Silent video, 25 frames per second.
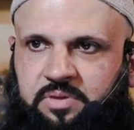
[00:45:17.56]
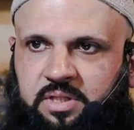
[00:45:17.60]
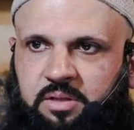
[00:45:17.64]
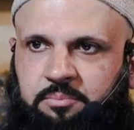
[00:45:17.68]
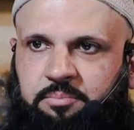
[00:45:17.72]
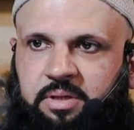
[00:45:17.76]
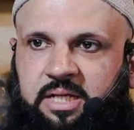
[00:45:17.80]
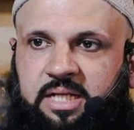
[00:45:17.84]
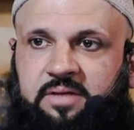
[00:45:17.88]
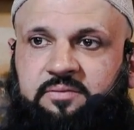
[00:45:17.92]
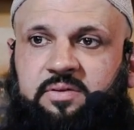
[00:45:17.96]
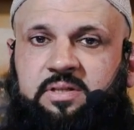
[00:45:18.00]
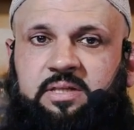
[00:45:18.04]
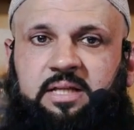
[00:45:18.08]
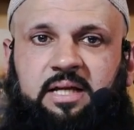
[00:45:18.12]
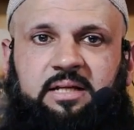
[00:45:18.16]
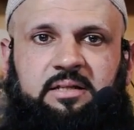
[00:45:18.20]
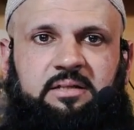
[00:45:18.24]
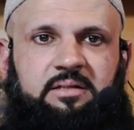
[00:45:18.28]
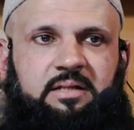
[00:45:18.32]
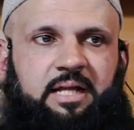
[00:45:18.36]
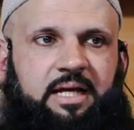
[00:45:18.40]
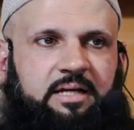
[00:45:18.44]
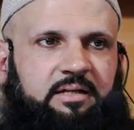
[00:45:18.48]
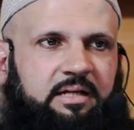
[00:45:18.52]
But even
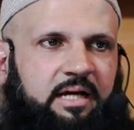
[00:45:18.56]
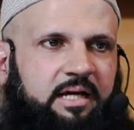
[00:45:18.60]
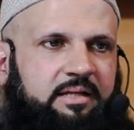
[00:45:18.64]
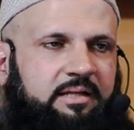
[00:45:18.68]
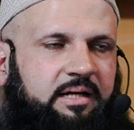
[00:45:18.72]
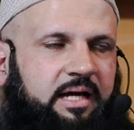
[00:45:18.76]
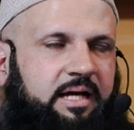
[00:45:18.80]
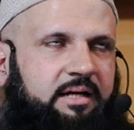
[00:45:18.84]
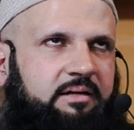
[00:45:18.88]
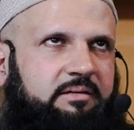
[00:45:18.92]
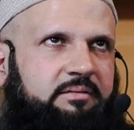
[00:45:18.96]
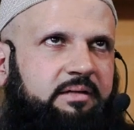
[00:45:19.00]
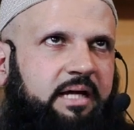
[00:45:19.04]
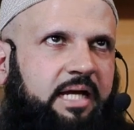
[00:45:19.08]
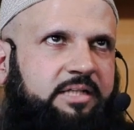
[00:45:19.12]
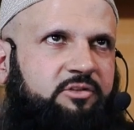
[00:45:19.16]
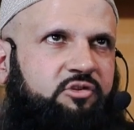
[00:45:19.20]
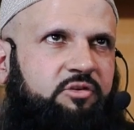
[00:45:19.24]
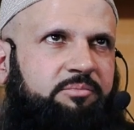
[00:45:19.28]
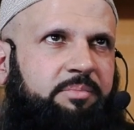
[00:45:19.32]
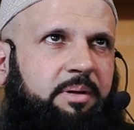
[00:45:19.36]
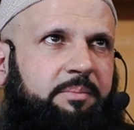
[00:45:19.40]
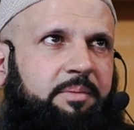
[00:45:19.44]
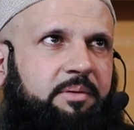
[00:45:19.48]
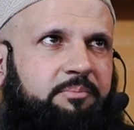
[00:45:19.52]
then, like I, I
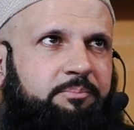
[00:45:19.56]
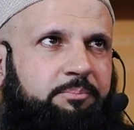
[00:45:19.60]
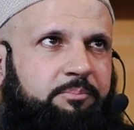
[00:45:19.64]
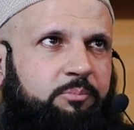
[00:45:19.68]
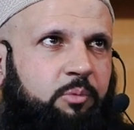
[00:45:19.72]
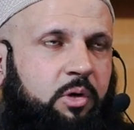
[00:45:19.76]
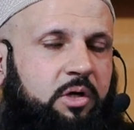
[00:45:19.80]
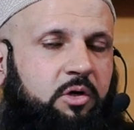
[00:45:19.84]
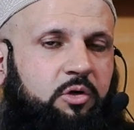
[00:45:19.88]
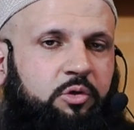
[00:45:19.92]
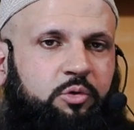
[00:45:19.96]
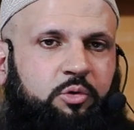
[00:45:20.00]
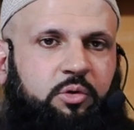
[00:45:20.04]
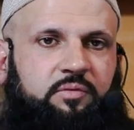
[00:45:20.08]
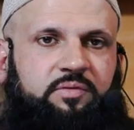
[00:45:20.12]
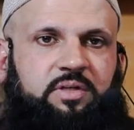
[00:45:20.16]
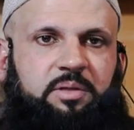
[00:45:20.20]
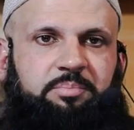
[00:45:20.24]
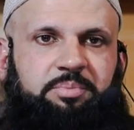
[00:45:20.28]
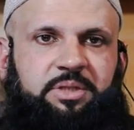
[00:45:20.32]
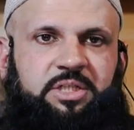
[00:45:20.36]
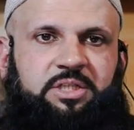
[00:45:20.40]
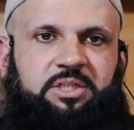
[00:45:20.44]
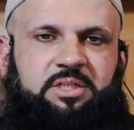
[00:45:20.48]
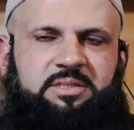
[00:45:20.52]
actually remember one or two of
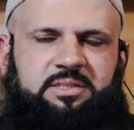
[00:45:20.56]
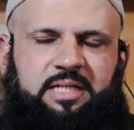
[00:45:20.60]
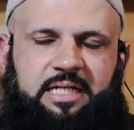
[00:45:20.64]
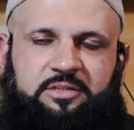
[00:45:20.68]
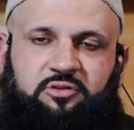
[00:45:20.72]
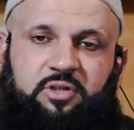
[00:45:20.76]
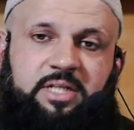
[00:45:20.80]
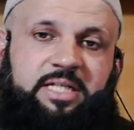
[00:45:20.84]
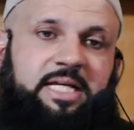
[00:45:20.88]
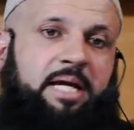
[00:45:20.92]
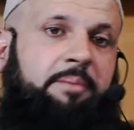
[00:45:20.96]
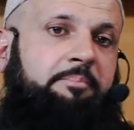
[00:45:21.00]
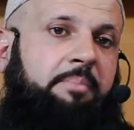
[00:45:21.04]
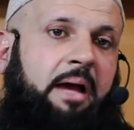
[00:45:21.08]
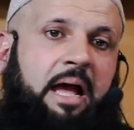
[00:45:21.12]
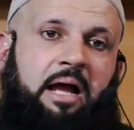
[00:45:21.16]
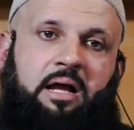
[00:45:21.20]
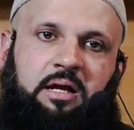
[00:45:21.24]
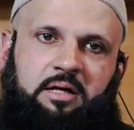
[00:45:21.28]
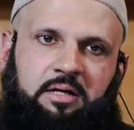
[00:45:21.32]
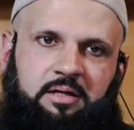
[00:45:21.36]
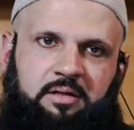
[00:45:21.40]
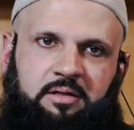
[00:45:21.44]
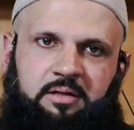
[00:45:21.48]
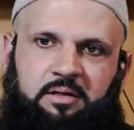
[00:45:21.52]
their preachers, they actually came
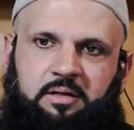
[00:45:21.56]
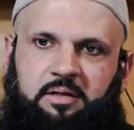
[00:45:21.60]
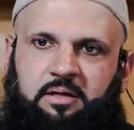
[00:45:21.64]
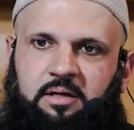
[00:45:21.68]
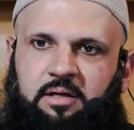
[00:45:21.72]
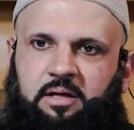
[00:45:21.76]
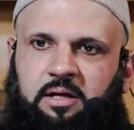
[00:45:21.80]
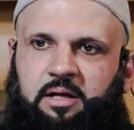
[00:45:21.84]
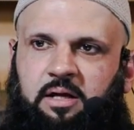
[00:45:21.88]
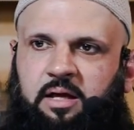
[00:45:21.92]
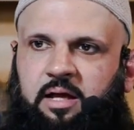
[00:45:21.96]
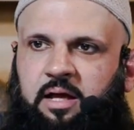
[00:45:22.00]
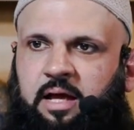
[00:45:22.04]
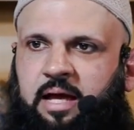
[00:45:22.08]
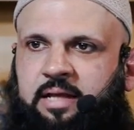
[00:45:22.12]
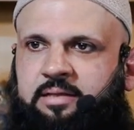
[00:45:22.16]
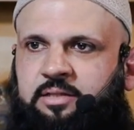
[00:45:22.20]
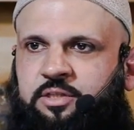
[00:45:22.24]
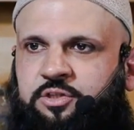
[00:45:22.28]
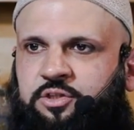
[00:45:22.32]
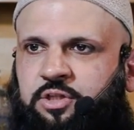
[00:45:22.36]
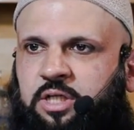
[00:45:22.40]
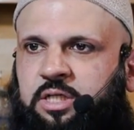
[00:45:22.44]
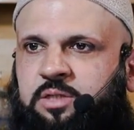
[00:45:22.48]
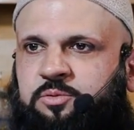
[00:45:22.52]
back, and
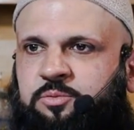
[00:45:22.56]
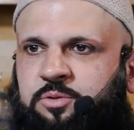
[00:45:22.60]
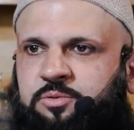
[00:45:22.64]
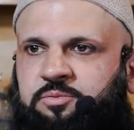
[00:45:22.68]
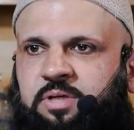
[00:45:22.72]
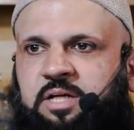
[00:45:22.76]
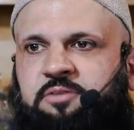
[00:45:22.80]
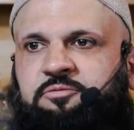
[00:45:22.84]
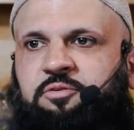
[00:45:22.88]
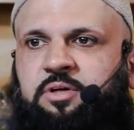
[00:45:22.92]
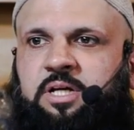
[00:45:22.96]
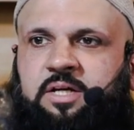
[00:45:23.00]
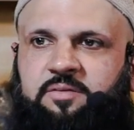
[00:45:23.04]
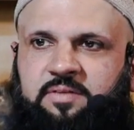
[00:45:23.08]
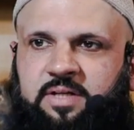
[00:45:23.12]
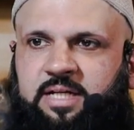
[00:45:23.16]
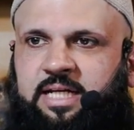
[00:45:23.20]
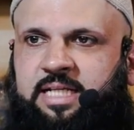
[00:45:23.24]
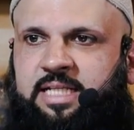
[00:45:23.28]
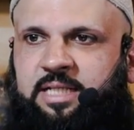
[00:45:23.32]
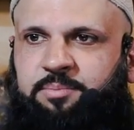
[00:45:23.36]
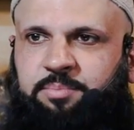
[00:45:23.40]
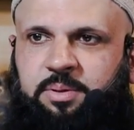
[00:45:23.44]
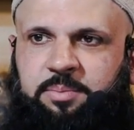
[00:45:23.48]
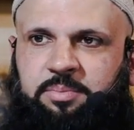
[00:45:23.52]
the church was very
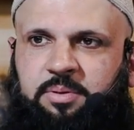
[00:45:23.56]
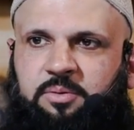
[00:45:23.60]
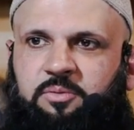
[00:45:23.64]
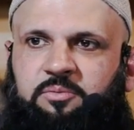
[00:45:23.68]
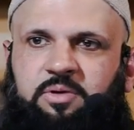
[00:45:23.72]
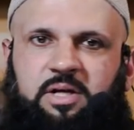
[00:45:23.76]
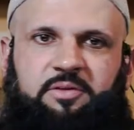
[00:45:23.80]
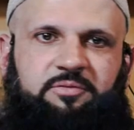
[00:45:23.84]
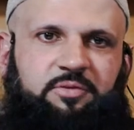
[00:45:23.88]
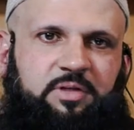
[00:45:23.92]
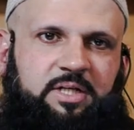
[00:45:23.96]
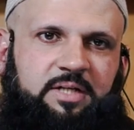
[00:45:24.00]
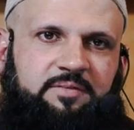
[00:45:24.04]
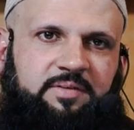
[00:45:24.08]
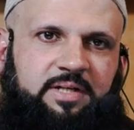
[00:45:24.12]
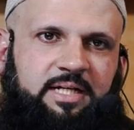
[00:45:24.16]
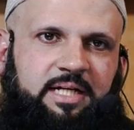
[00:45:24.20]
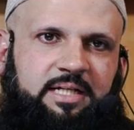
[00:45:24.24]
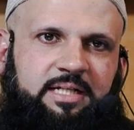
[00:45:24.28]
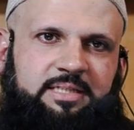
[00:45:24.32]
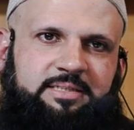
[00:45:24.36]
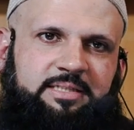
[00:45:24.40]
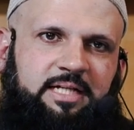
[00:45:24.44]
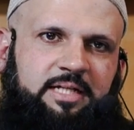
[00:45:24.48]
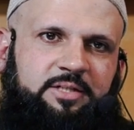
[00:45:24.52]
forgiving and the people were very forgiving.
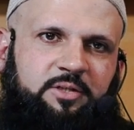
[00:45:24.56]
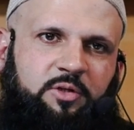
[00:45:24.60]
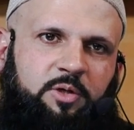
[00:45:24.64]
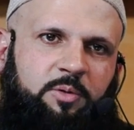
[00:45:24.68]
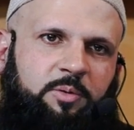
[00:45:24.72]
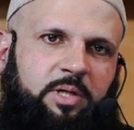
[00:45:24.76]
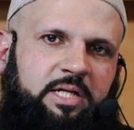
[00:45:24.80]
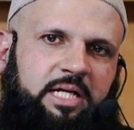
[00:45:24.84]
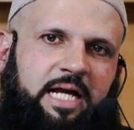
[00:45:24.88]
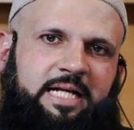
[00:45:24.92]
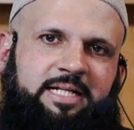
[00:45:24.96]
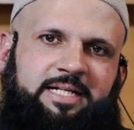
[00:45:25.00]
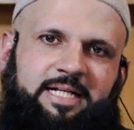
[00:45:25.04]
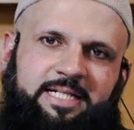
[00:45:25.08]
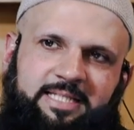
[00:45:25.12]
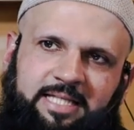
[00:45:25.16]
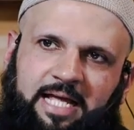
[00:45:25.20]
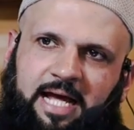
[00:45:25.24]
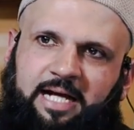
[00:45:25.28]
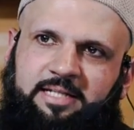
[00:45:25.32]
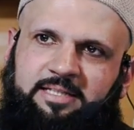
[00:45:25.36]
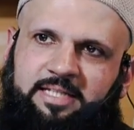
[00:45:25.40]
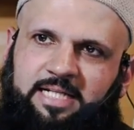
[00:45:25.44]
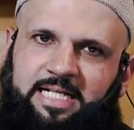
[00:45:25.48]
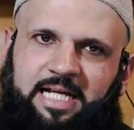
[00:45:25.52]
And he said, you know what, I did
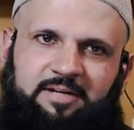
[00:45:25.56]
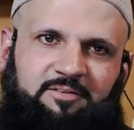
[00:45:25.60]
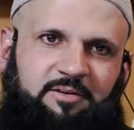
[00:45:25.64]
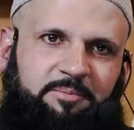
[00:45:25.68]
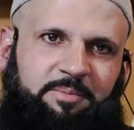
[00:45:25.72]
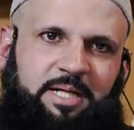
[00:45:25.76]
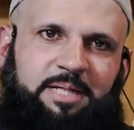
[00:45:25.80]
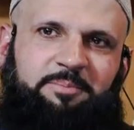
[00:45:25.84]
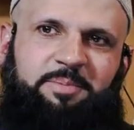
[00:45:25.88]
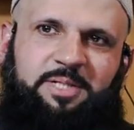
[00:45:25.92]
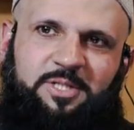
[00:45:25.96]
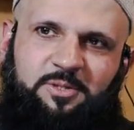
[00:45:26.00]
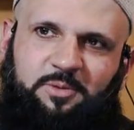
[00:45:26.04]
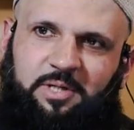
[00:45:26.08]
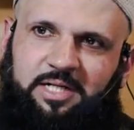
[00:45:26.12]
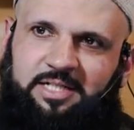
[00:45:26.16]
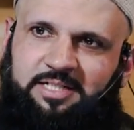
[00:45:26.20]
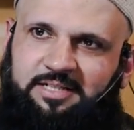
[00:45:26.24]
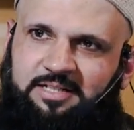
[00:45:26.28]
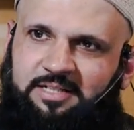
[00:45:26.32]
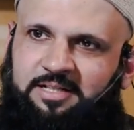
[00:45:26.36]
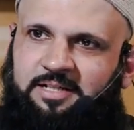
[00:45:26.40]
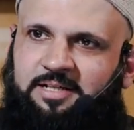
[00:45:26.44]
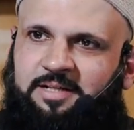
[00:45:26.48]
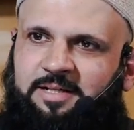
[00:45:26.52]
that. The devil made me do
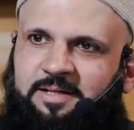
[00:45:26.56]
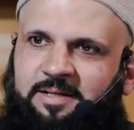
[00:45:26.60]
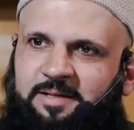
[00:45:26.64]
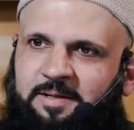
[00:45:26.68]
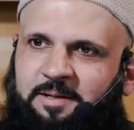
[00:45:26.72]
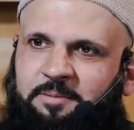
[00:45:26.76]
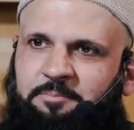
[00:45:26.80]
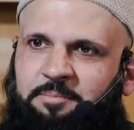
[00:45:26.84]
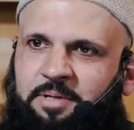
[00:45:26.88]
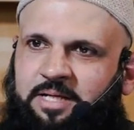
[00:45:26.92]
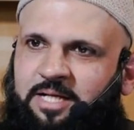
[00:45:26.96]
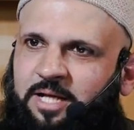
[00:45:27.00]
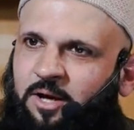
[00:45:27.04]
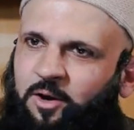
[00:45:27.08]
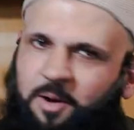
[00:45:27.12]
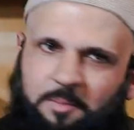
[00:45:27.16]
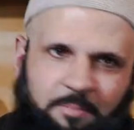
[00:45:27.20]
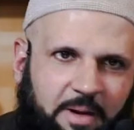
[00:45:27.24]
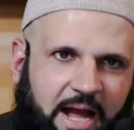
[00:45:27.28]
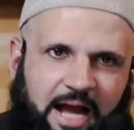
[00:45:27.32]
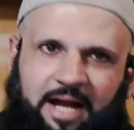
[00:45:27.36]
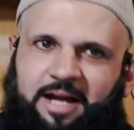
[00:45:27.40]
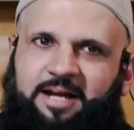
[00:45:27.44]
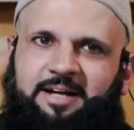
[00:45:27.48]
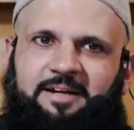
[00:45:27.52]
it, but now I'm
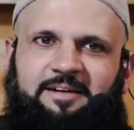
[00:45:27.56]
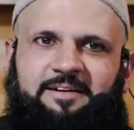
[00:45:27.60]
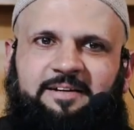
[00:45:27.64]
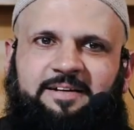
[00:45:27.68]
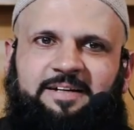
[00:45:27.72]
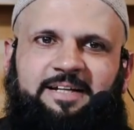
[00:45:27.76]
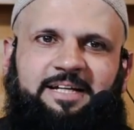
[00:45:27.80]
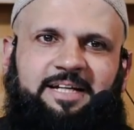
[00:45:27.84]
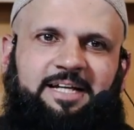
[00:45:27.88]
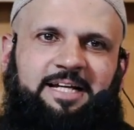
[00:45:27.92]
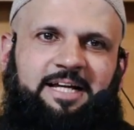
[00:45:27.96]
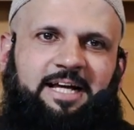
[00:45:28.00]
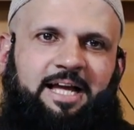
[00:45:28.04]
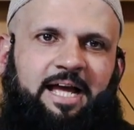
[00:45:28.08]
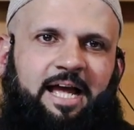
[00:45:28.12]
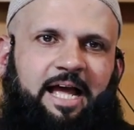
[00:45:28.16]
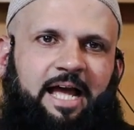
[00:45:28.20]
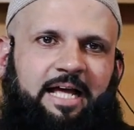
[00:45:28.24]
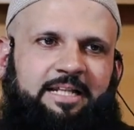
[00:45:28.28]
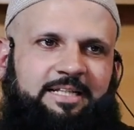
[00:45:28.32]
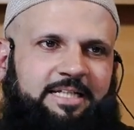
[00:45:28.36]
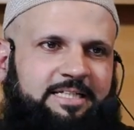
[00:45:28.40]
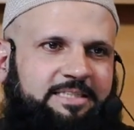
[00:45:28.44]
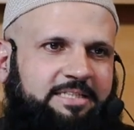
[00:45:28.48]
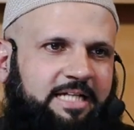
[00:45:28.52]
back,
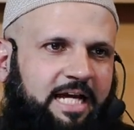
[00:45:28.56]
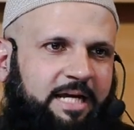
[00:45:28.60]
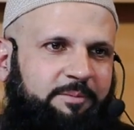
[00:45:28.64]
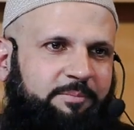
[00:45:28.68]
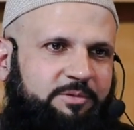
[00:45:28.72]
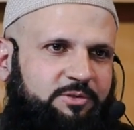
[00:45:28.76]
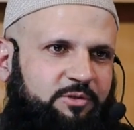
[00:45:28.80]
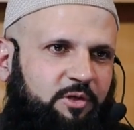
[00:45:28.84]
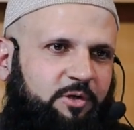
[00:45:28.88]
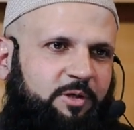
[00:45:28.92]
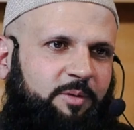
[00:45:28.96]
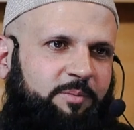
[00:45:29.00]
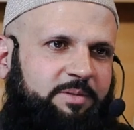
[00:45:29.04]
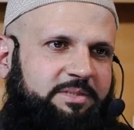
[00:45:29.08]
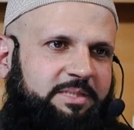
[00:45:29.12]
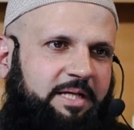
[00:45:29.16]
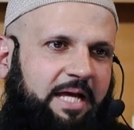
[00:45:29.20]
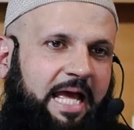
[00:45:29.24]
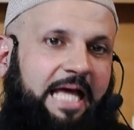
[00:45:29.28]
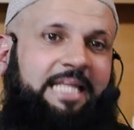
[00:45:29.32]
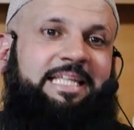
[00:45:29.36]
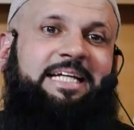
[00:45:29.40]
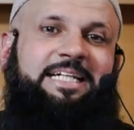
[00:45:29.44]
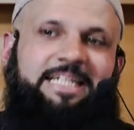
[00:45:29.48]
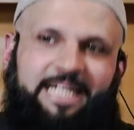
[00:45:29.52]
and this time it's not going to be.
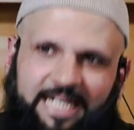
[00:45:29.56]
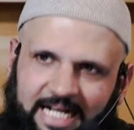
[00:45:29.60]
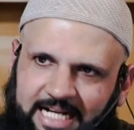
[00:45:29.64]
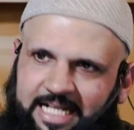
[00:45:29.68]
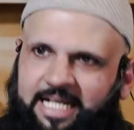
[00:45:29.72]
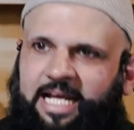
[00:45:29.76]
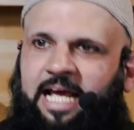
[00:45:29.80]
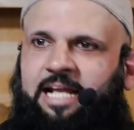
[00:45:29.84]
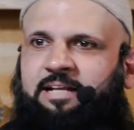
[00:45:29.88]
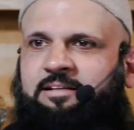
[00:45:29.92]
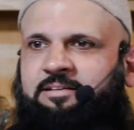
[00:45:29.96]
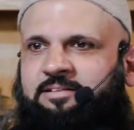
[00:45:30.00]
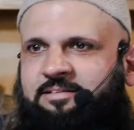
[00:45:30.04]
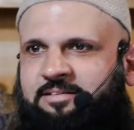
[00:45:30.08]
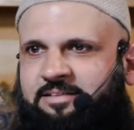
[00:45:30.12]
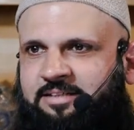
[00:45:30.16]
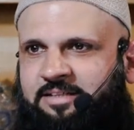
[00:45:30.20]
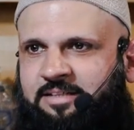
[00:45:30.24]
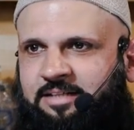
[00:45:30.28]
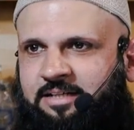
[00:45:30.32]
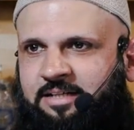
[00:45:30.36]
same, And he did it again.